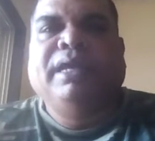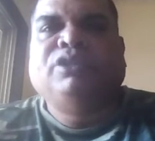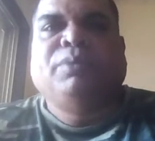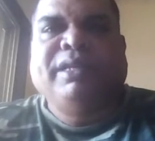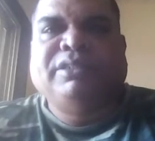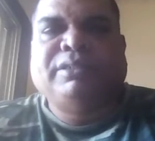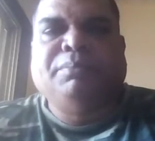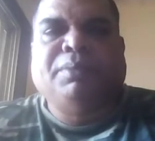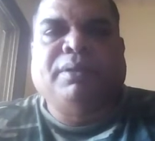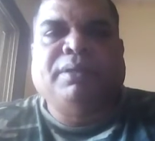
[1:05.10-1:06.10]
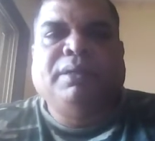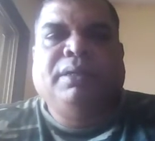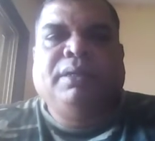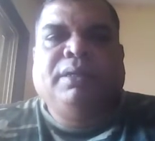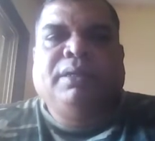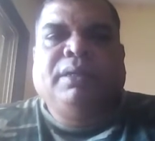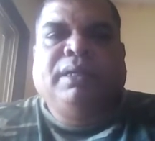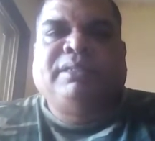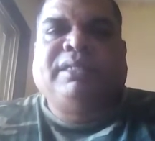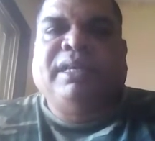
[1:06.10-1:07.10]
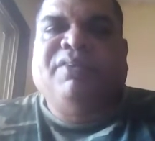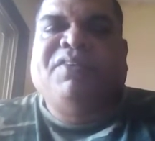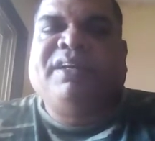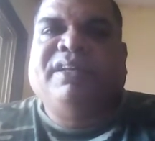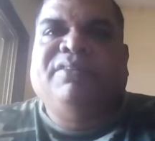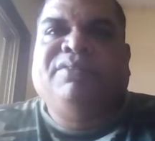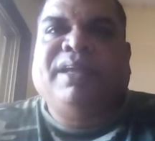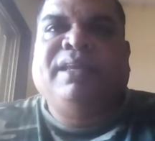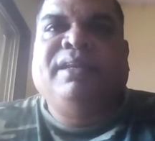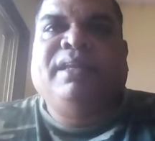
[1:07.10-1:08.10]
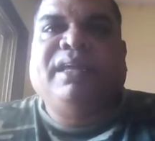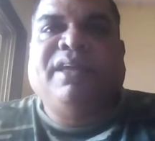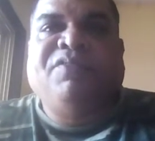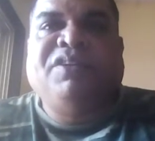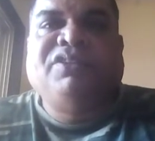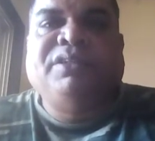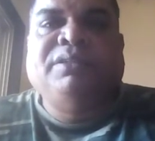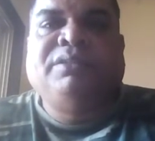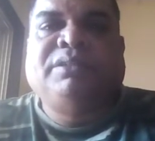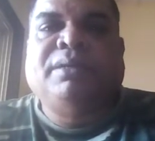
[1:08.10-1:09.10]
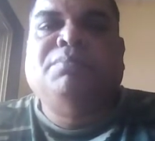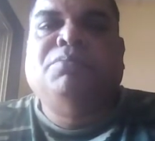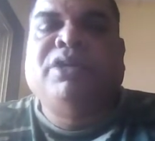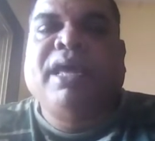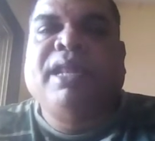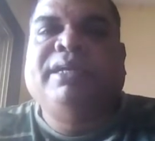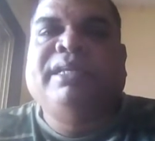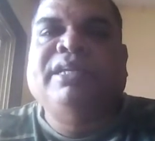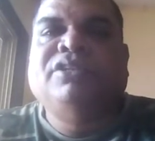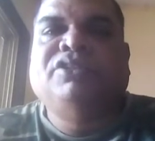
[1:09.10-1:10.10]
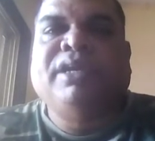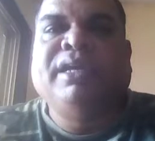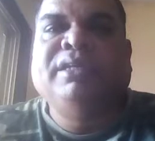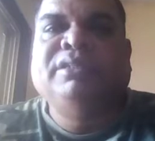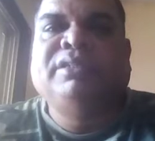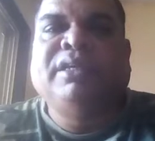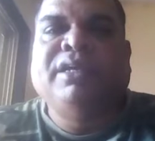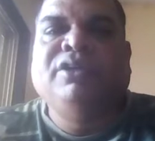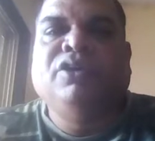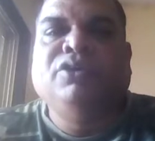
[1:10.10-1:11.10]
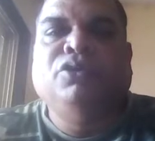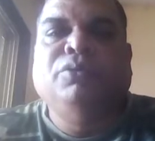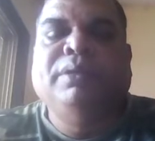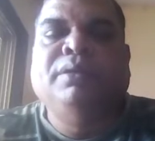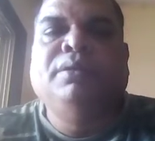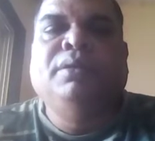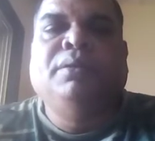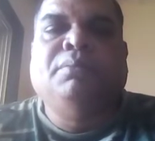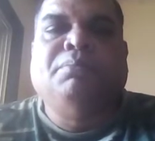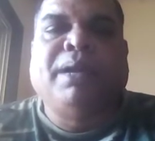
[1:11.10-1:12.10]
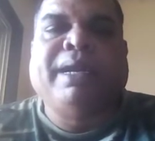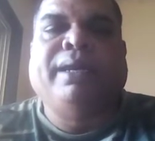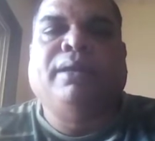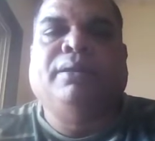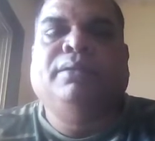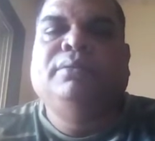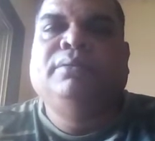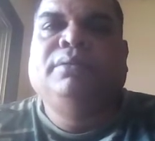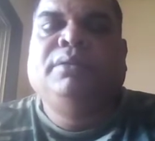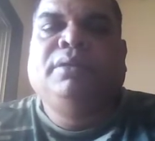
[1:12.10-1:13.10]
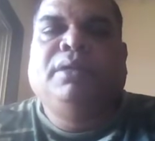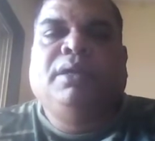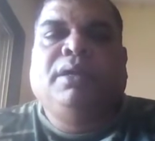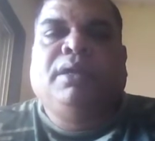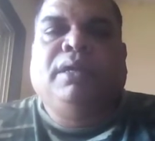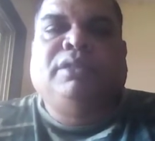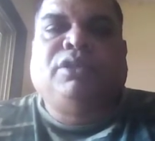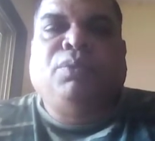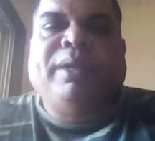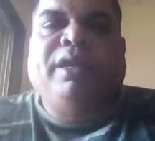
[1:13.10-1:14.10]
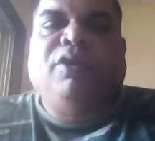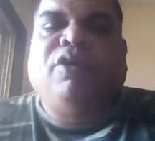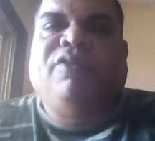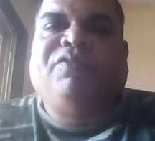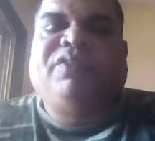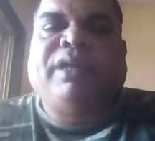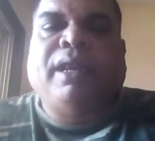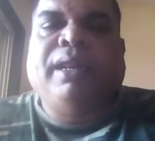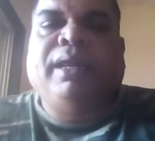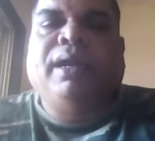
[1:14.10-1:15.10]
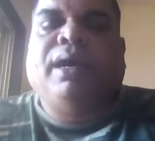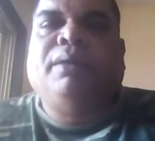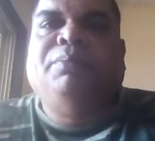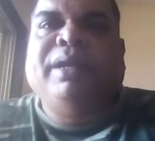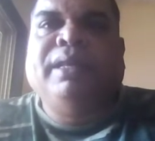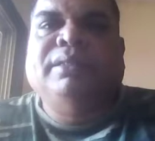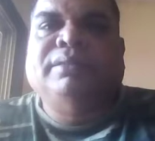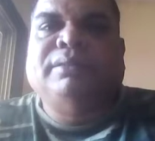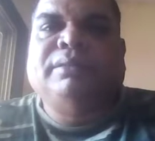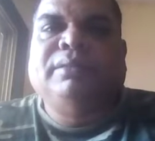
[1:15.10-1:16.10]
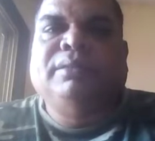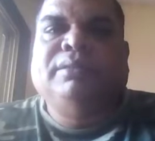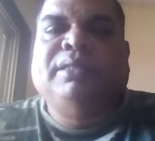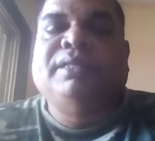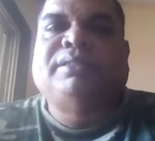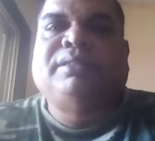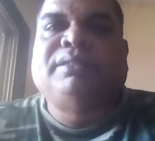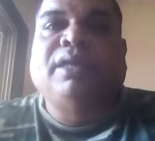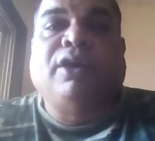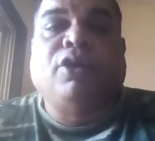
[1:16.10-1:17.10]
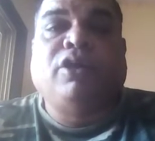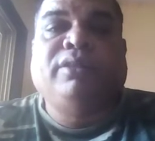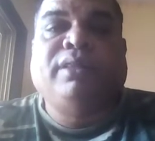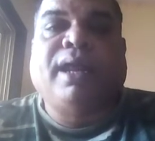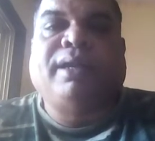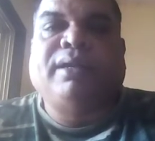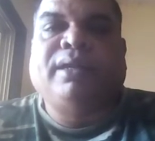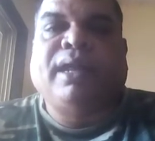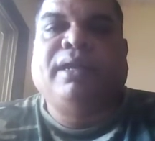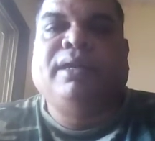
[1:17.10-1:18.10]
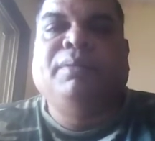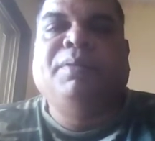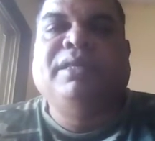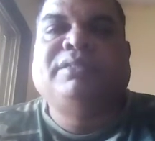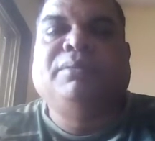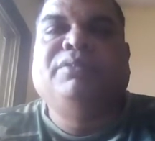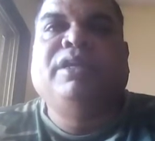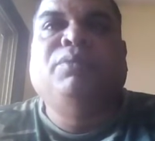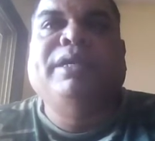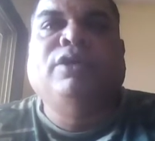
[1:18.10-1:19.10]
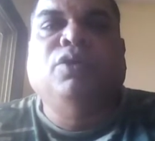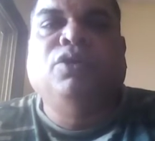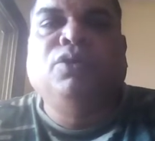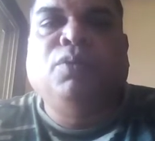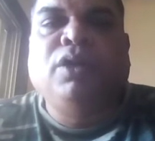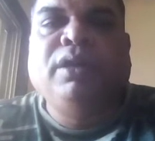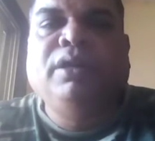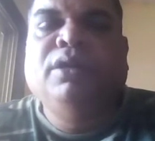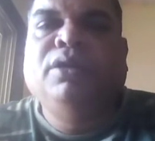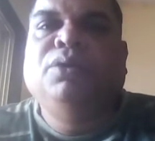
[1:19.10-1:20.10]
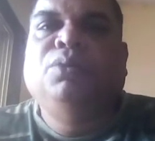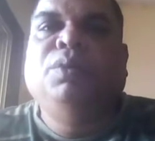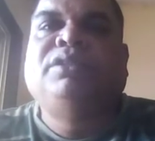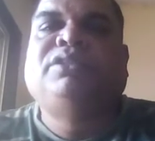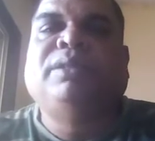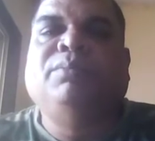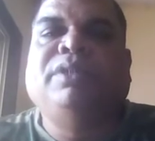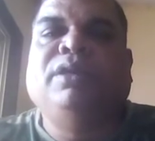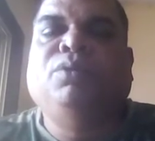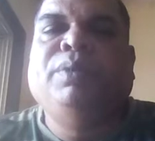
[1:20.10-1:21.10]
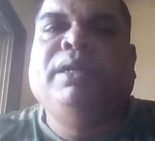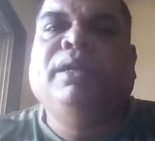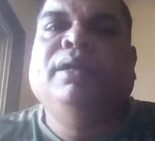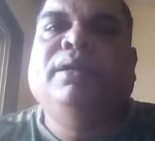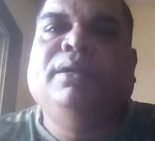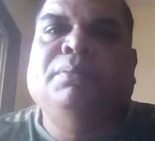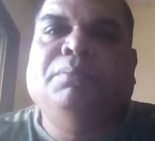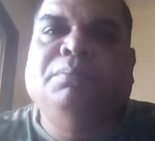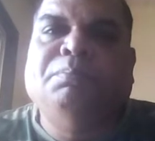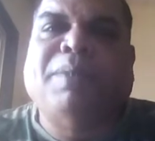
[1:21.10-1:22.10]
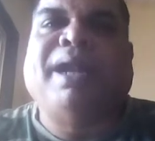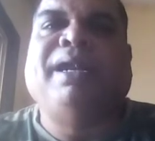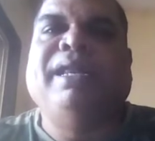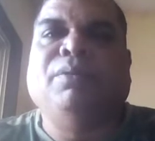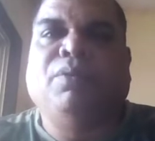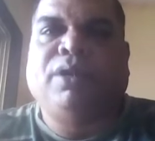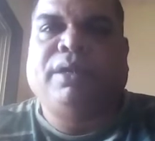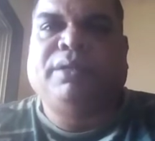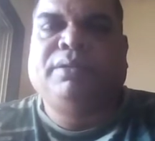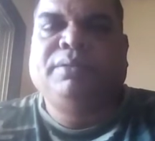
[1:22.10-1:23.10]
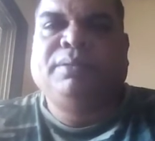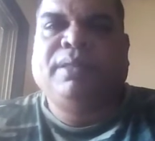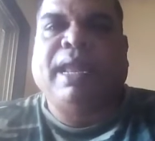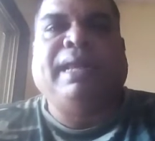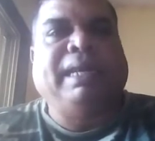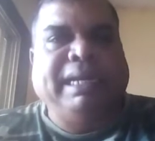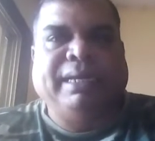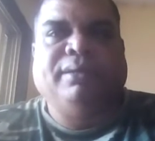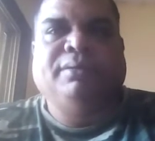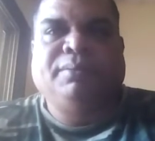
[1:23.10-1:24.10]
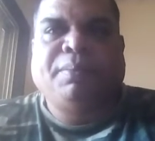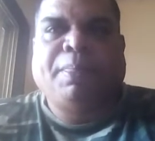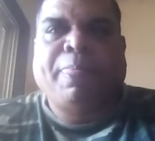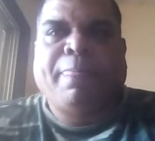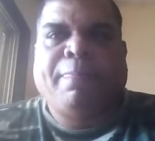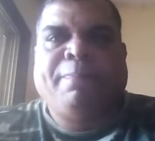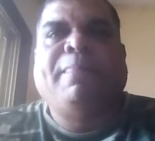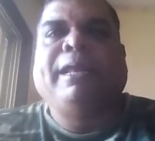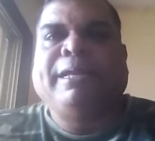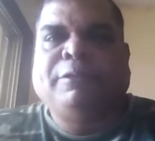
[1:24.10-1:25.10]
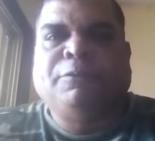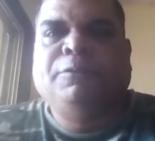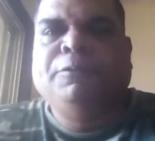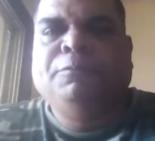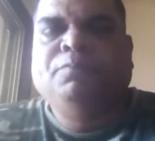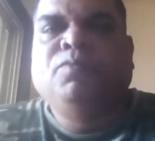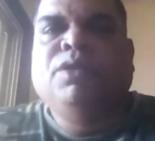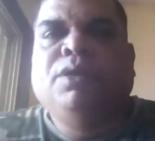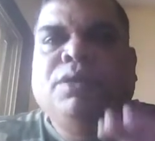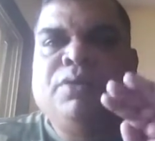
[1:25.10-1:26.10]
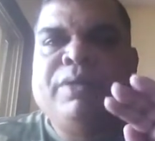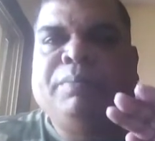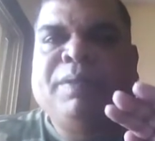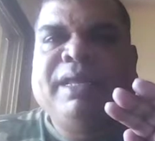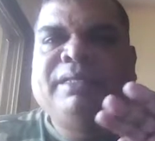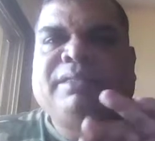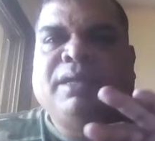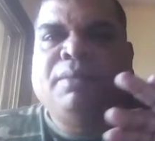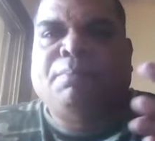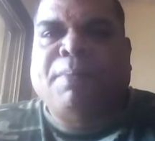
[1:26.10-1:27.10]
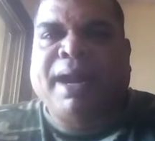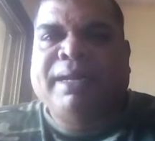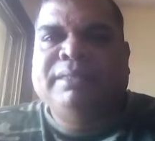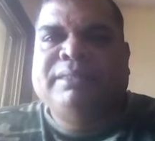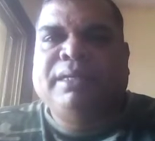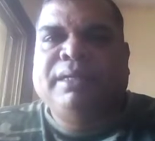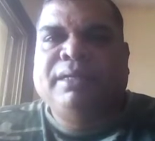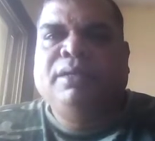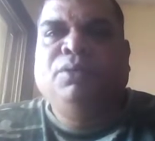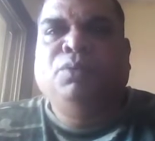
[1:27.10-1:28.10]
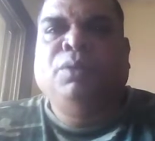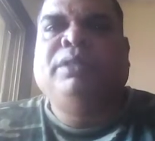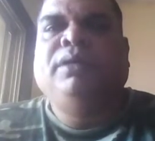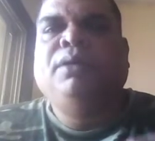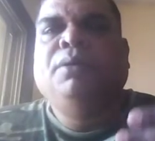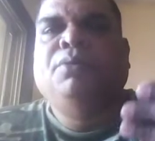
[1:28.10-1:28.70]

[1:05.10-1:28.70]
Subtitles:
it's very simple. It's an effective and efficient submodality change in your human mind. It's a way of telling our brains this, not that, and replace something we don't want with something we badly want and need. Like I told you, replace a bad incident with a